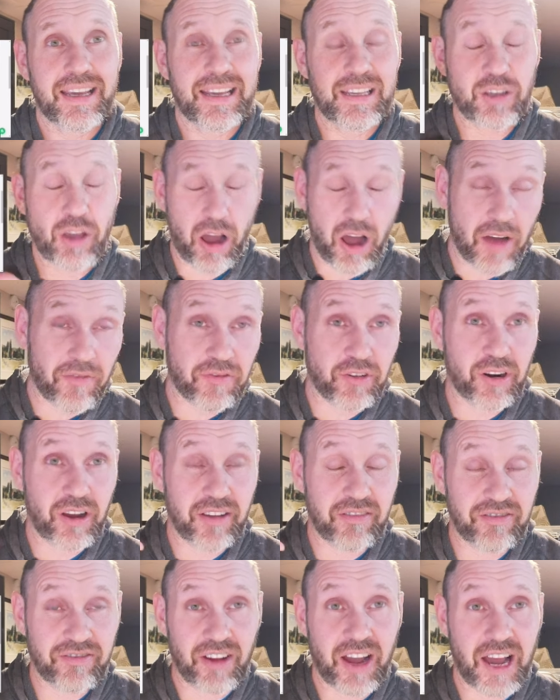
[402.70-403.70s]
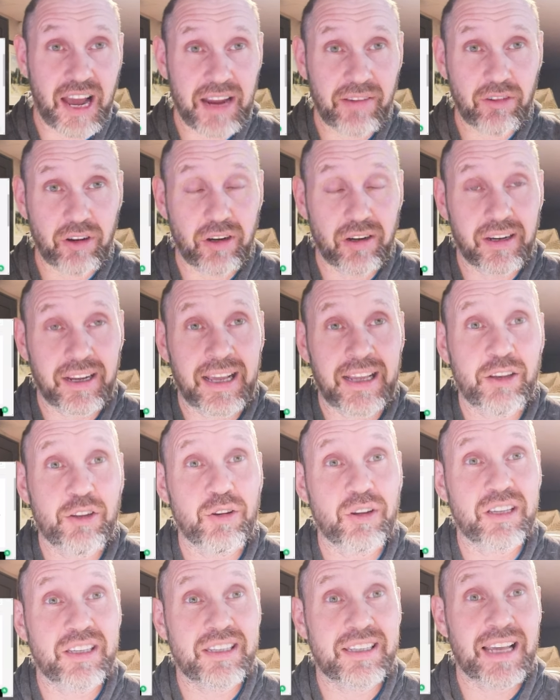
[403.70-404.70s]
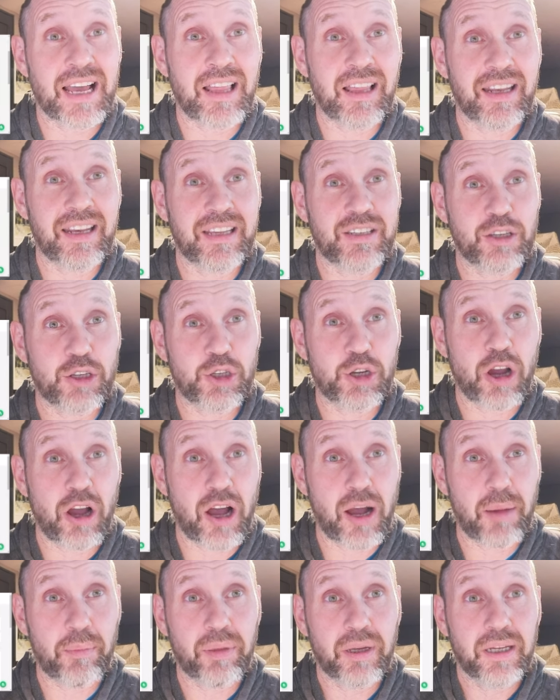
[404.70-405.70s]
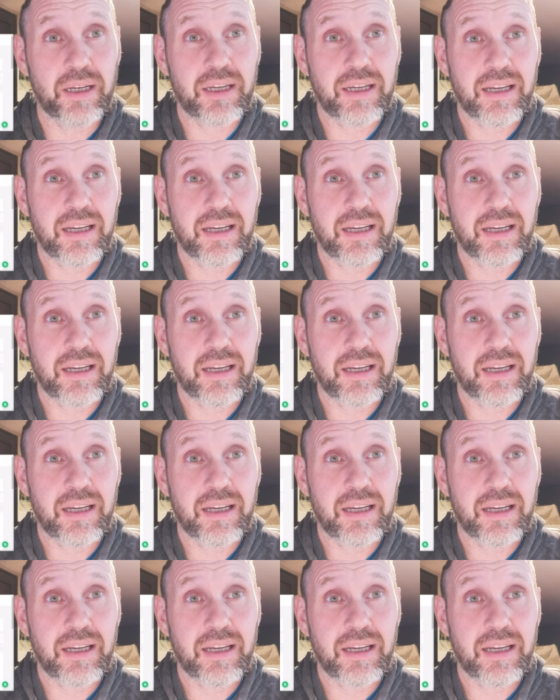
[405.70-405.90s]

it's offered on Fiverr, and you can sell it as a job.